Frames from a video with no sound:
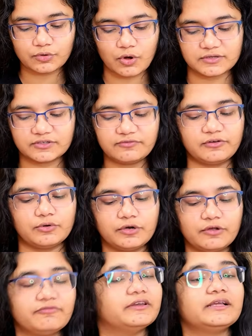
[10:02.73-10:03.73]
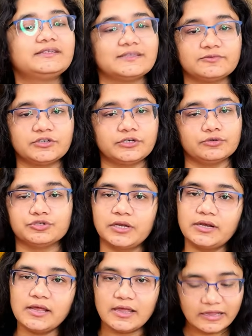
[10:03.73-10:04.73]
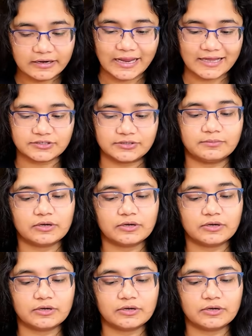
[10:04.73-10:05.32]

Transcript: cause of nucleophilic substitution reaction.